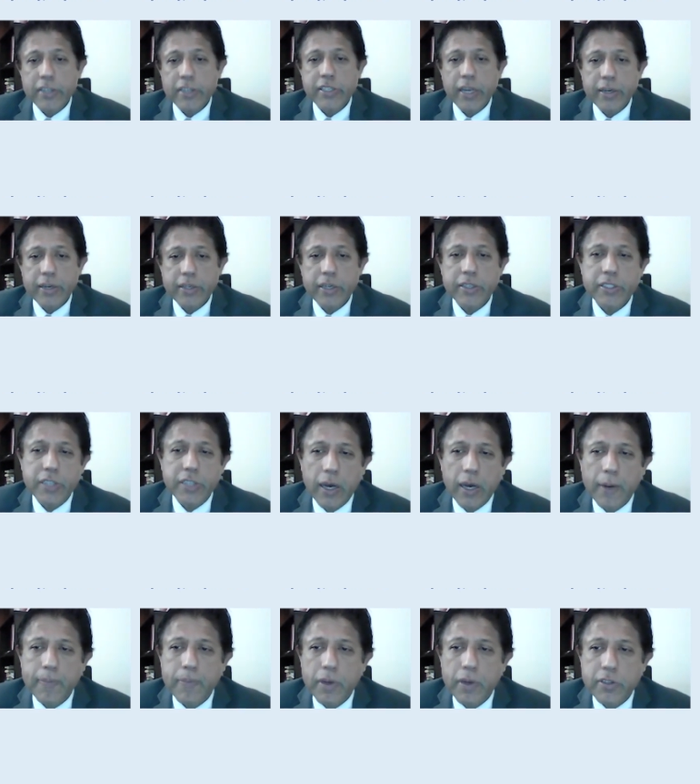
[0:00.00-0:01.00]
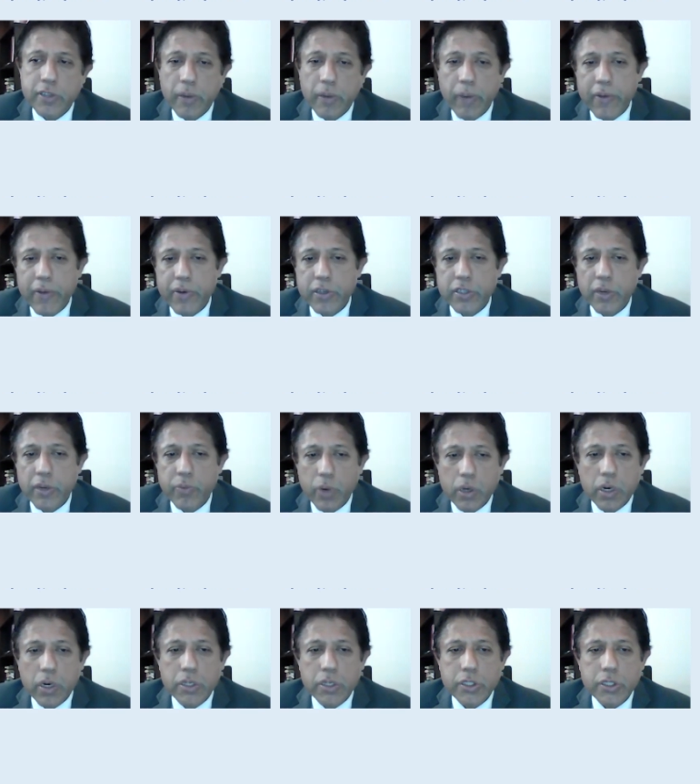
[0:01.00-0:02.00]
Centers survivors and
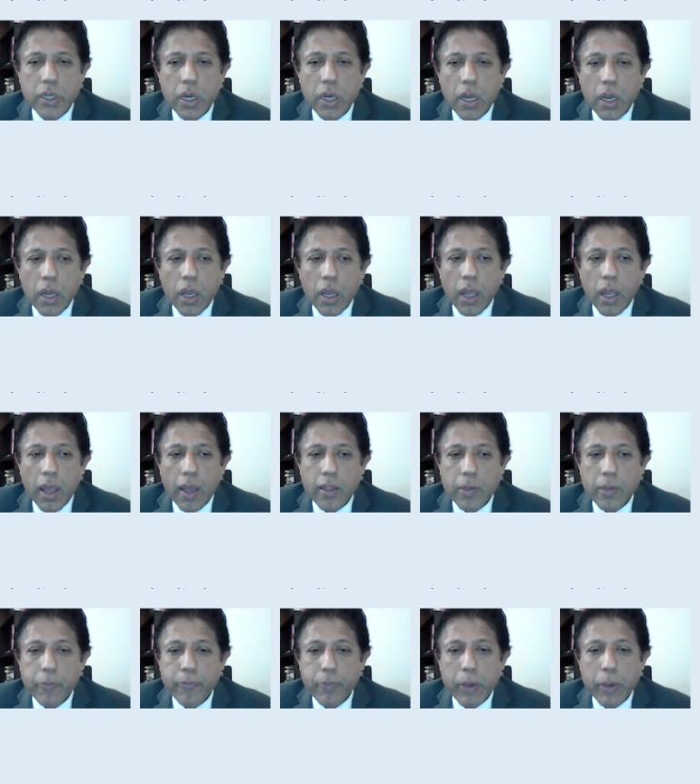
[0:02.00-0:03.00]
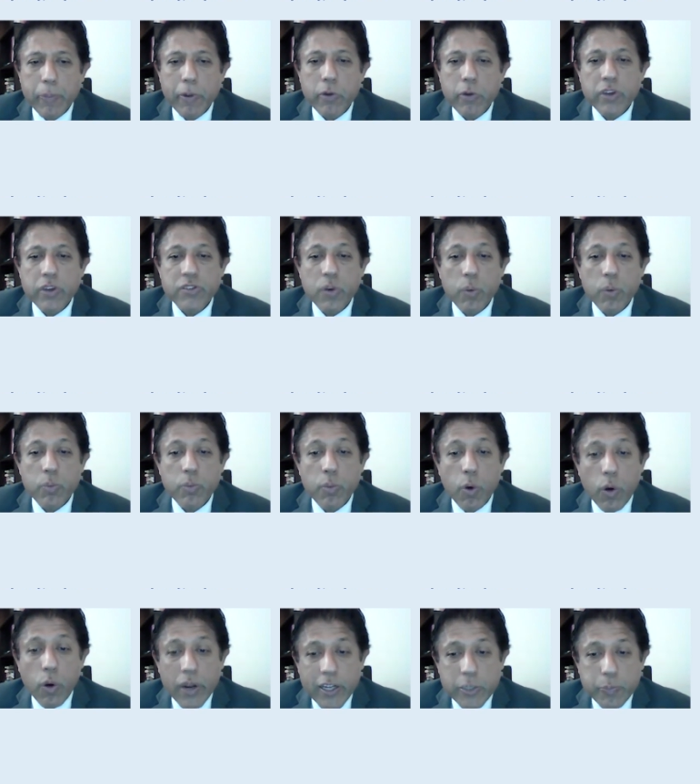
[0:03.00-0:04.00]
workers, and the people who were
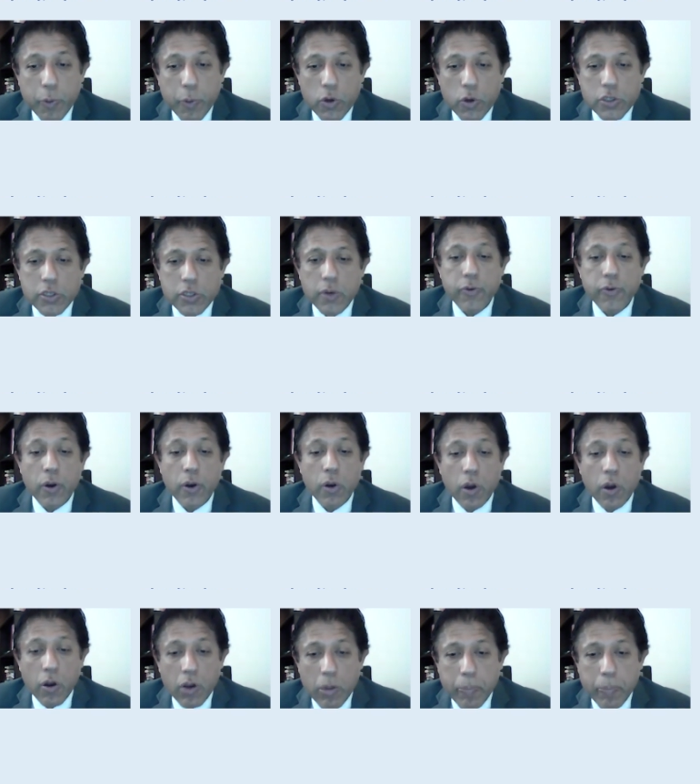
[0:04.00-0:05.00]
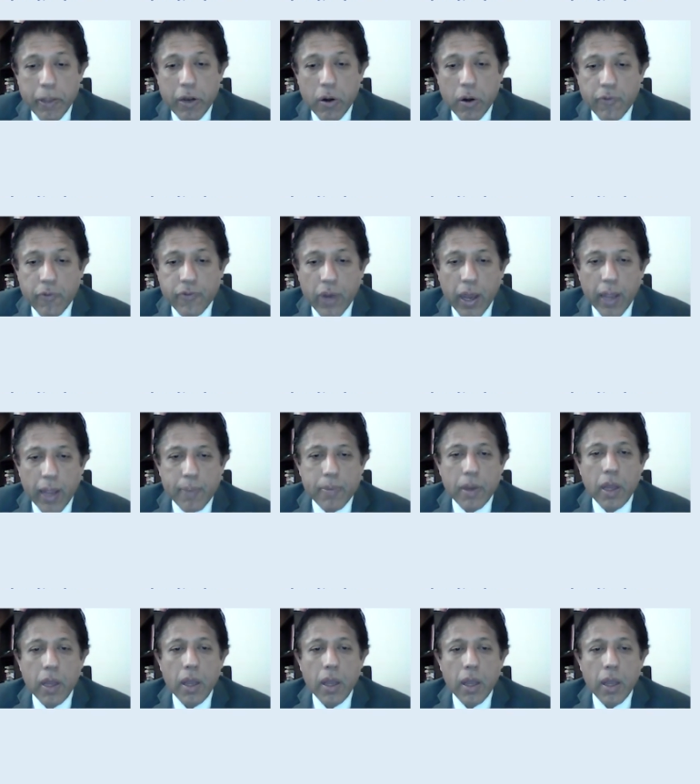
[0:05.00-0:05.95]
more exposed for a longer period of time